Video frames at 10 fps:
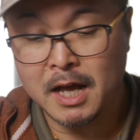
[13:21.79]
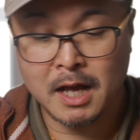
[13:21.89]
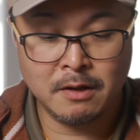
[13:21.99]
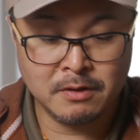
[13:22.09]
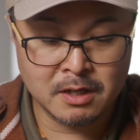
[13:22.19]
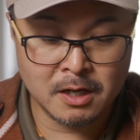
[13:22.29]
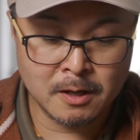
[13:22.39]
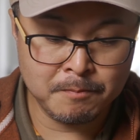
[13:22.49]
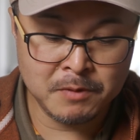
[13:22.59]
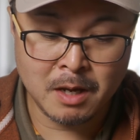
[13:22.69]
And
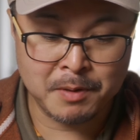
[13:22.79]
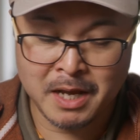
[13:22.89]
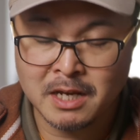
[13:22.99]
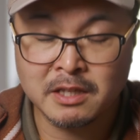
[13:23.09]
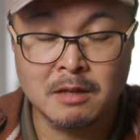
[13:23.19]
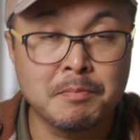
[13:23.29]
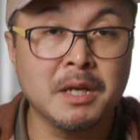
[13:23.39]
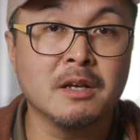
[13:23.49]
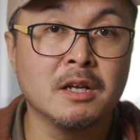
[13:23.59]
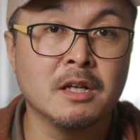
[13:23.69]
uh, yeah, but anything
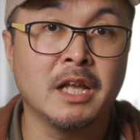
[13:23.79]
bigger,